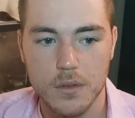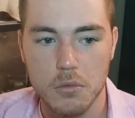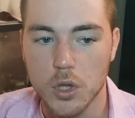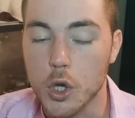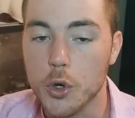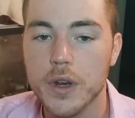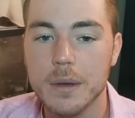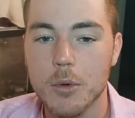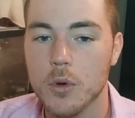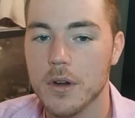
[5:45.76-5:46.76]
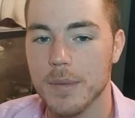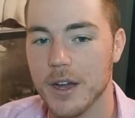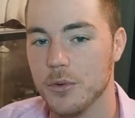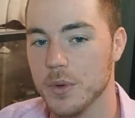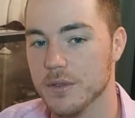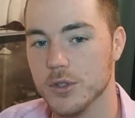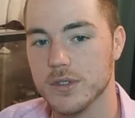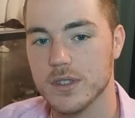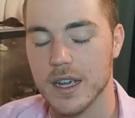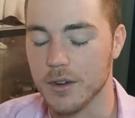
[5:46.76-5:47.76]
learning more about
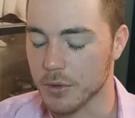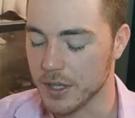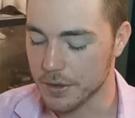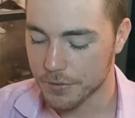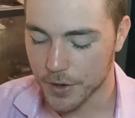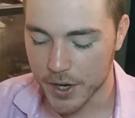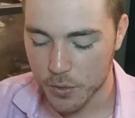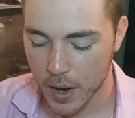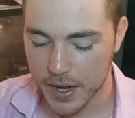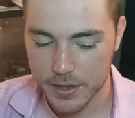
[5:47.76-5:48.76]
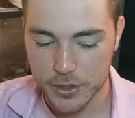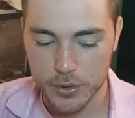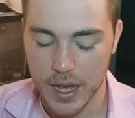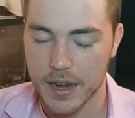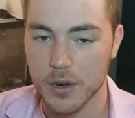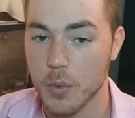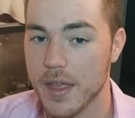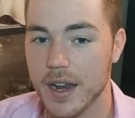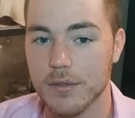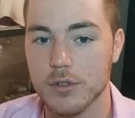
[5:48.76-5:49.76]
weevils. And a really fun way to do that, and a way
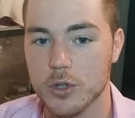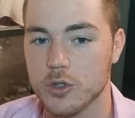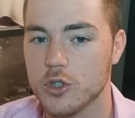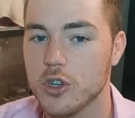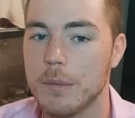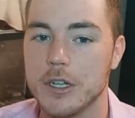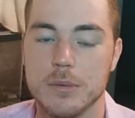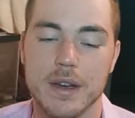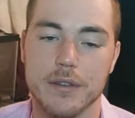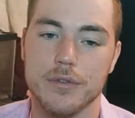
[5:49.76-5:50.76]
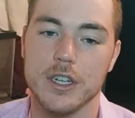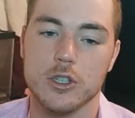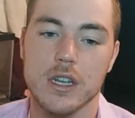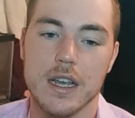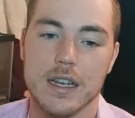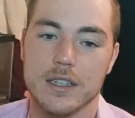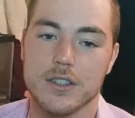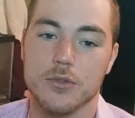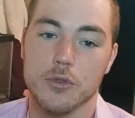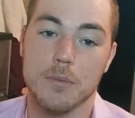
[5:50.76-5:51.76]
that I've learned so much about fish, is
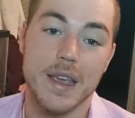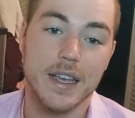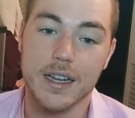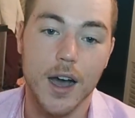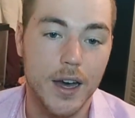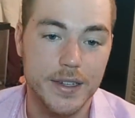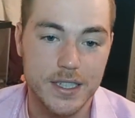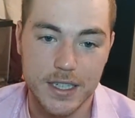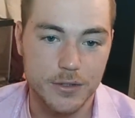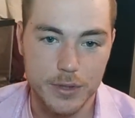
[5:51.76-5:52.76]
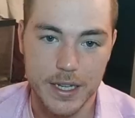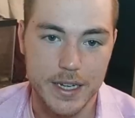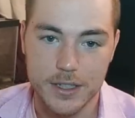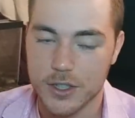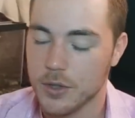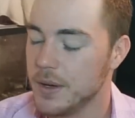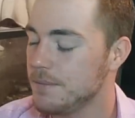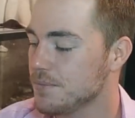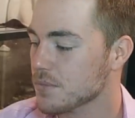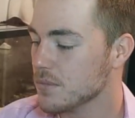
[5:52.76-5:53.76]
through making content related to it.
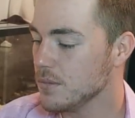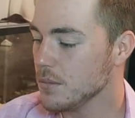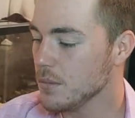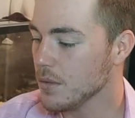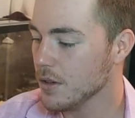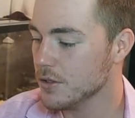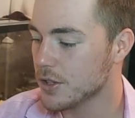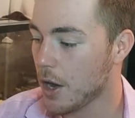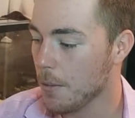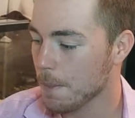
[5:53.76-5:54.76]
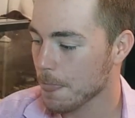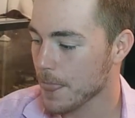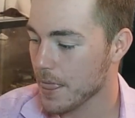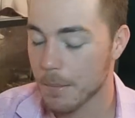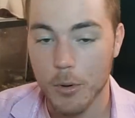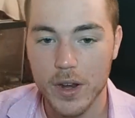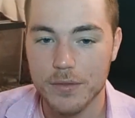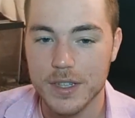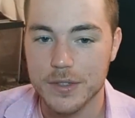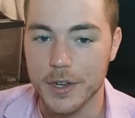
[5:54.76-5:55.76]
So the point
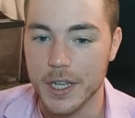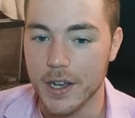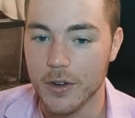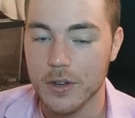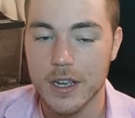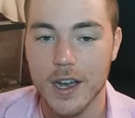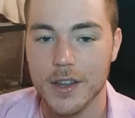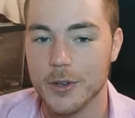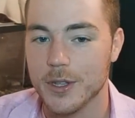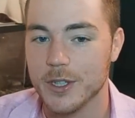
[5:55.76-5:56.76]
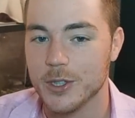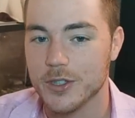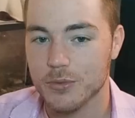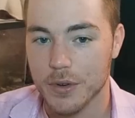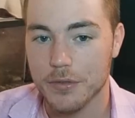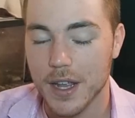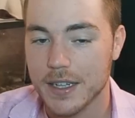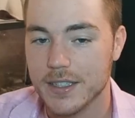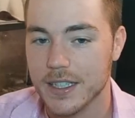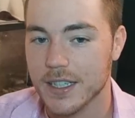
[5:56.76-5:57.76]
of this video, other than just
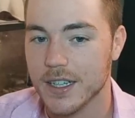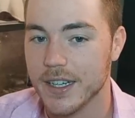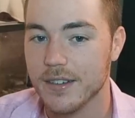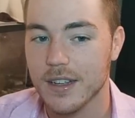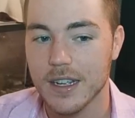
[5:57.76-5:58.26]
reflecting on